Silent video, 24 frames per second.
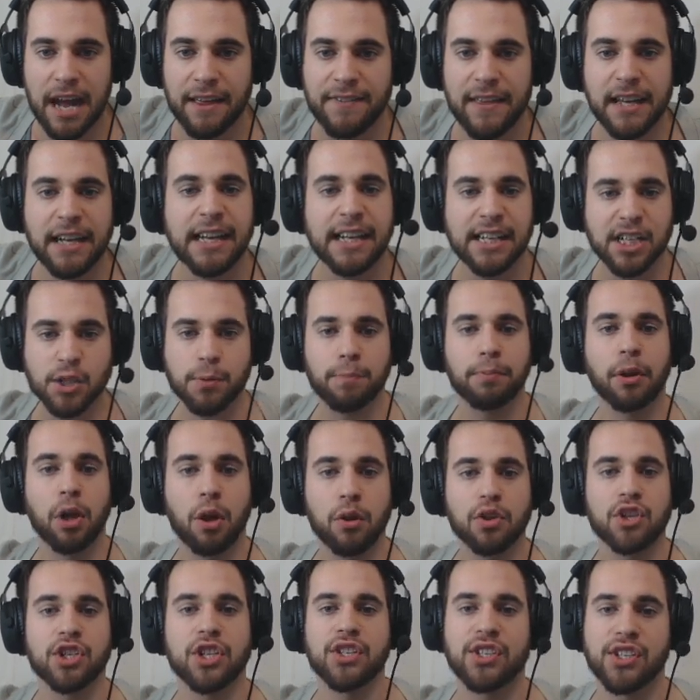I think
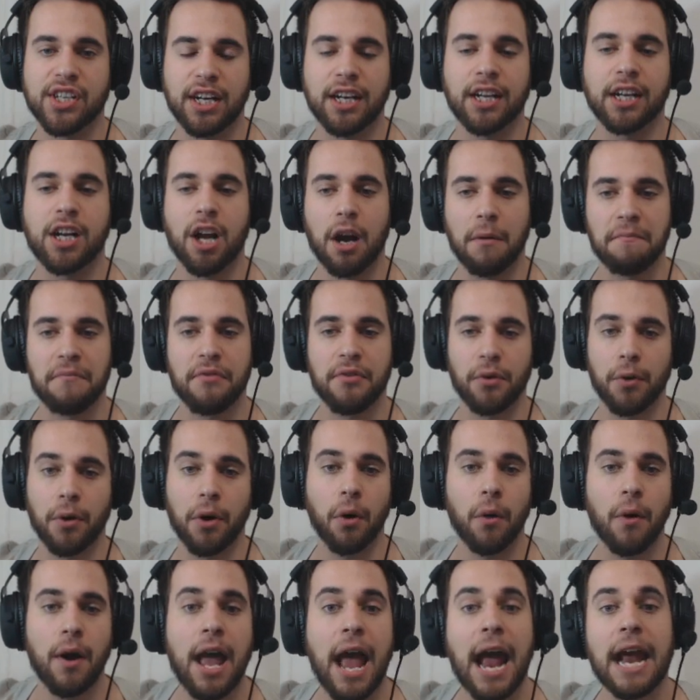Explosion's gonna come
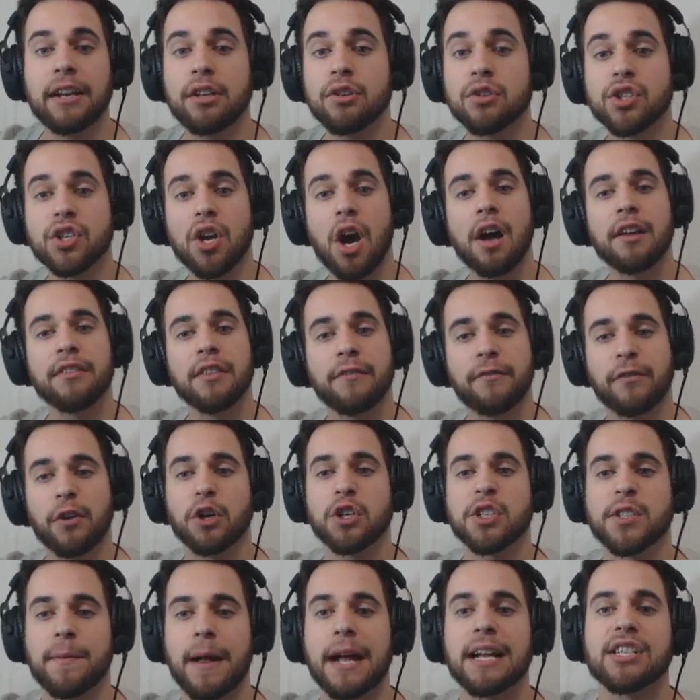through. And you saw in the
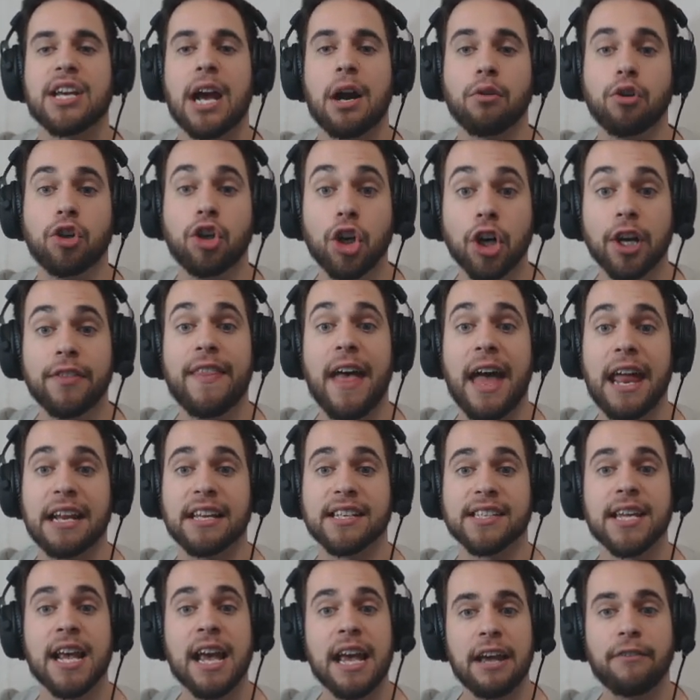first match how good that
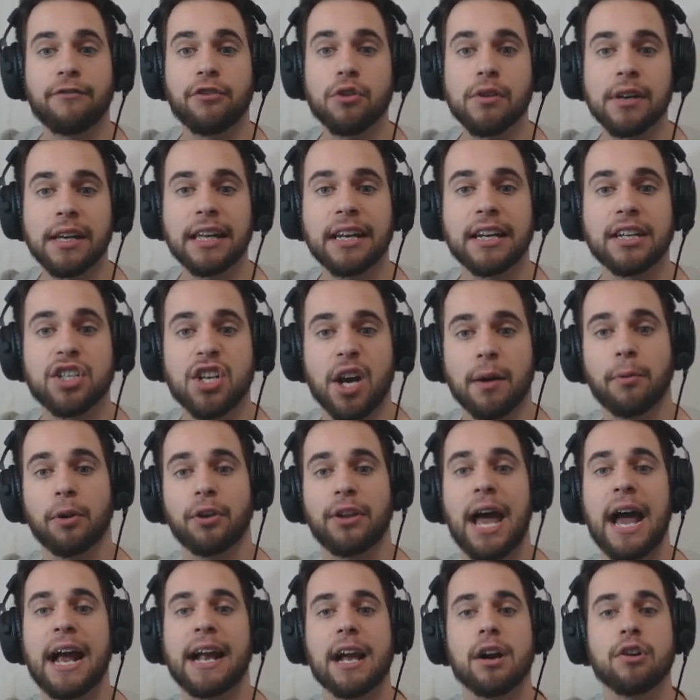is. If you can get a
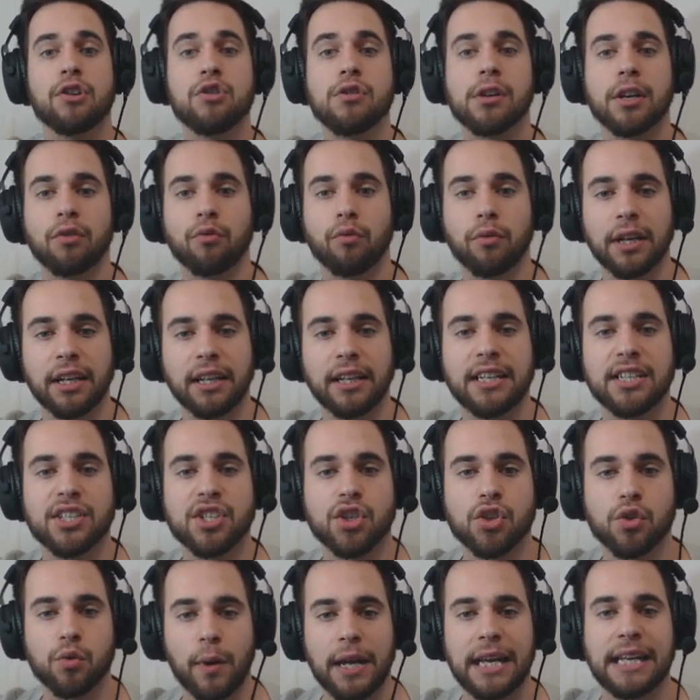double knockout, you can really
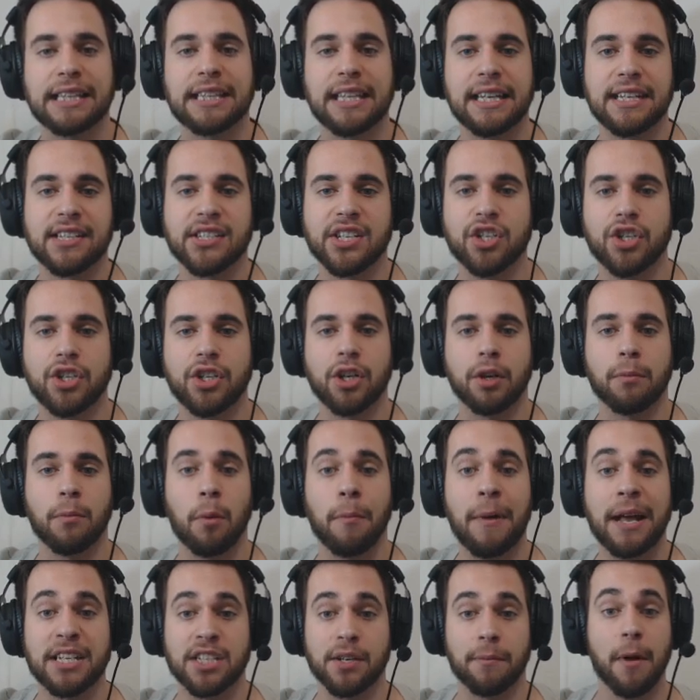swing things into your
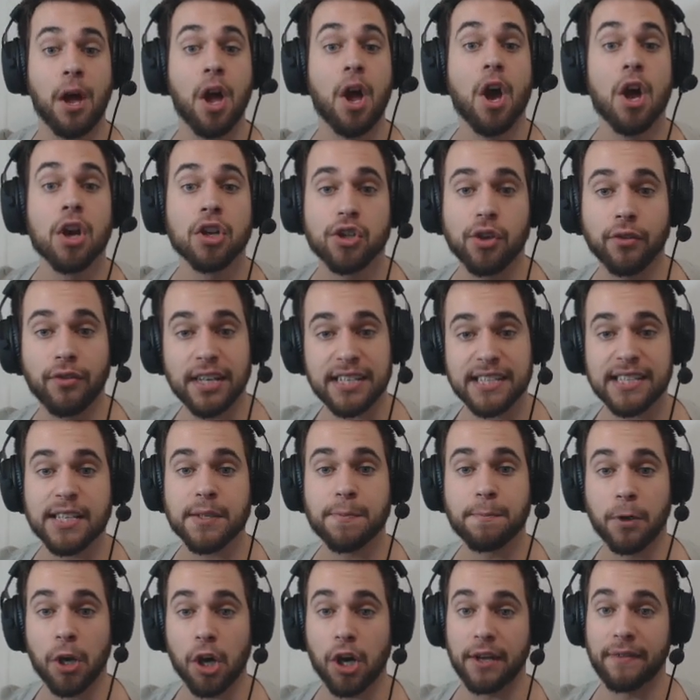momentum. So this
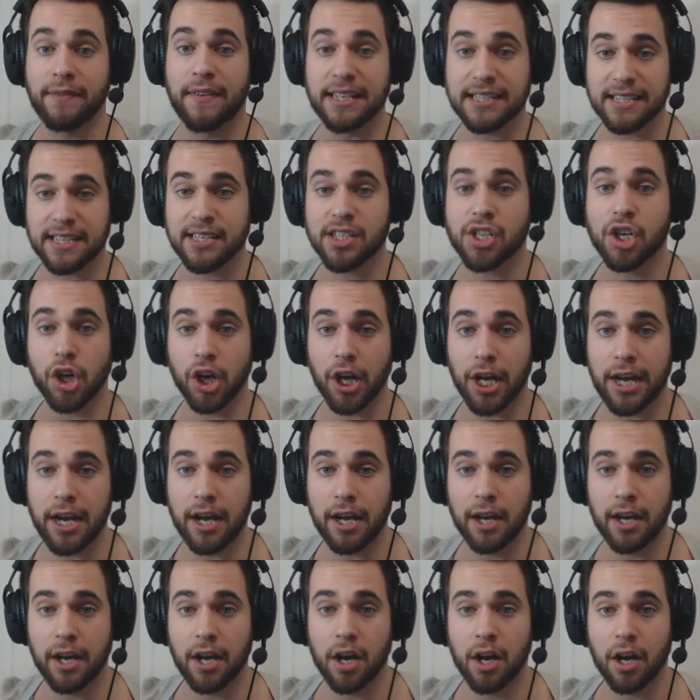is good. This is
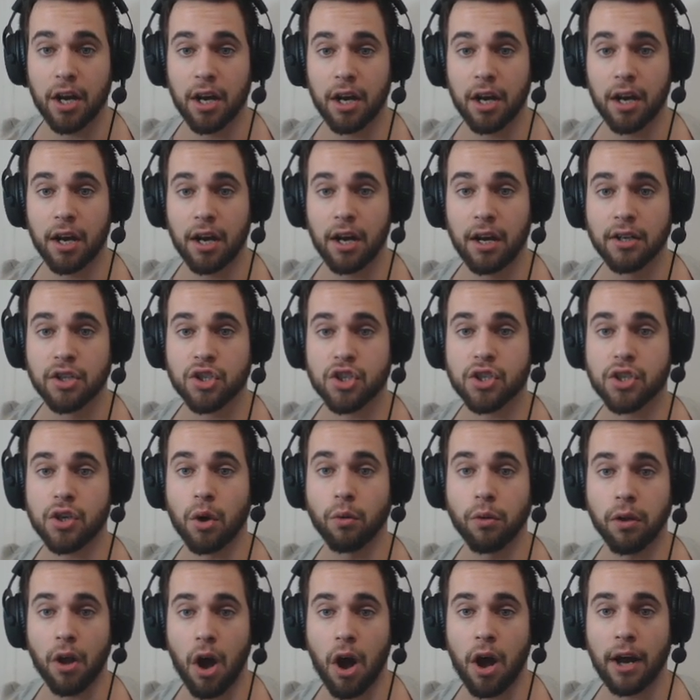good.
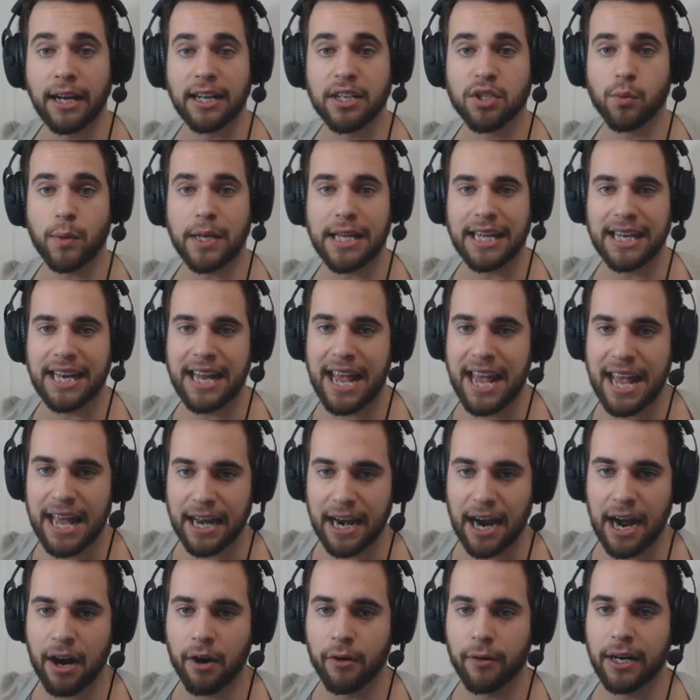So long as we can
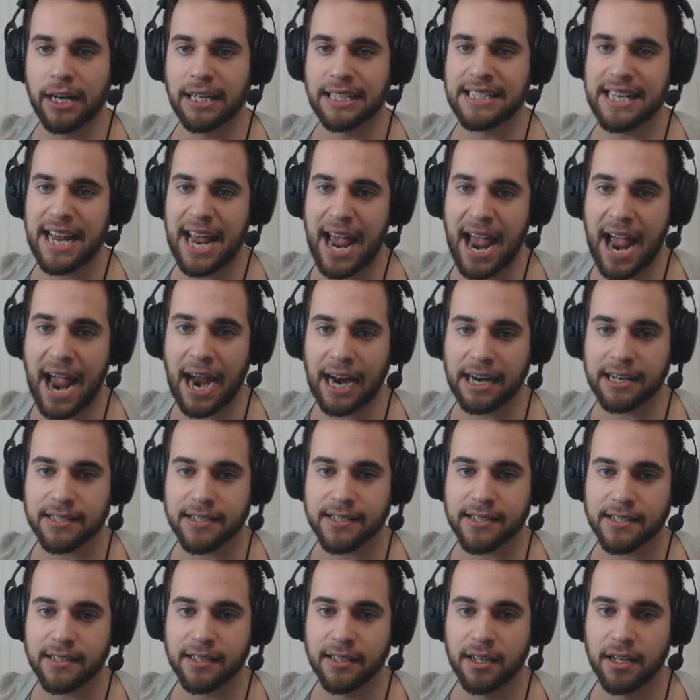hit our
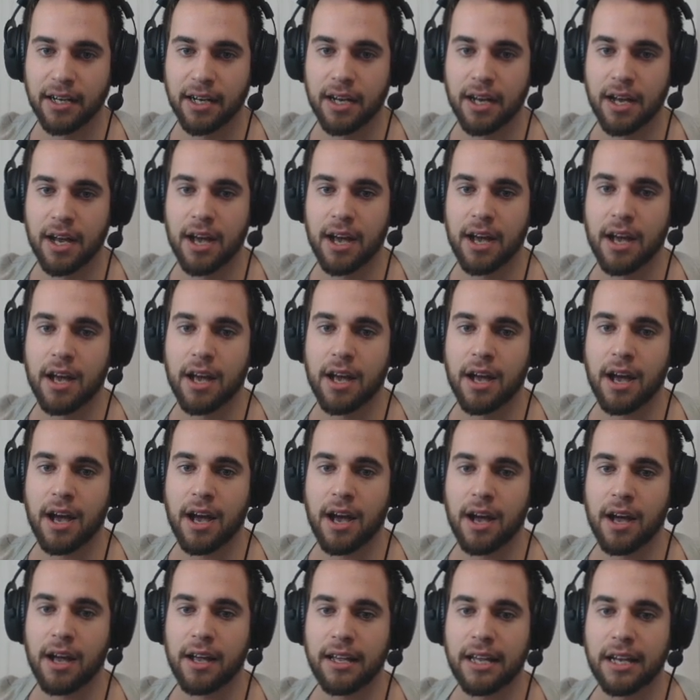attacks.
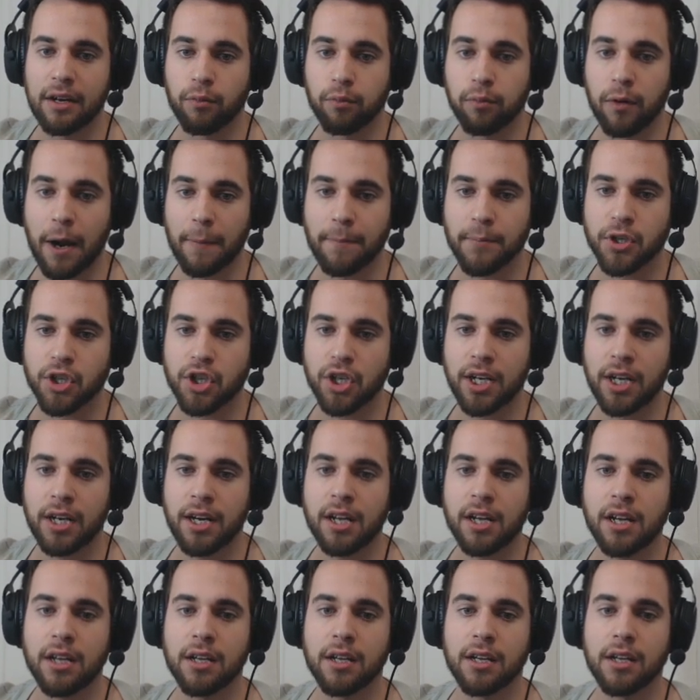
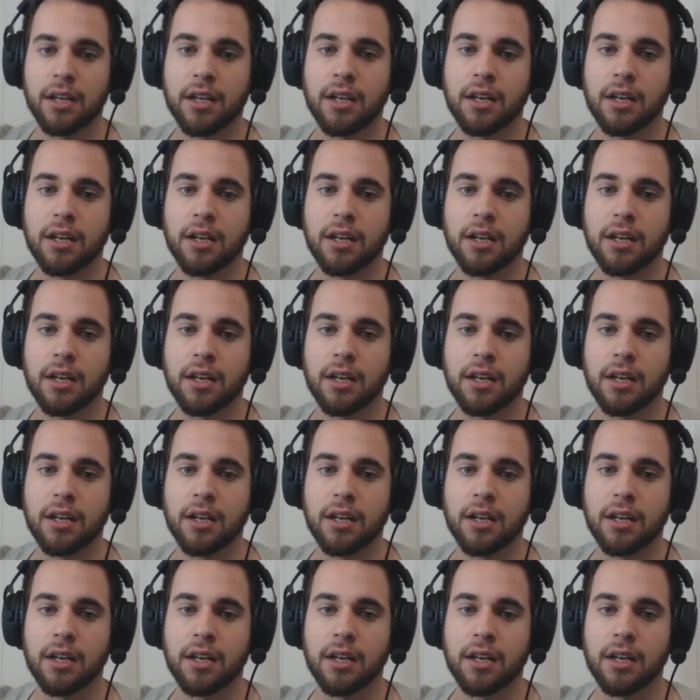Eruption.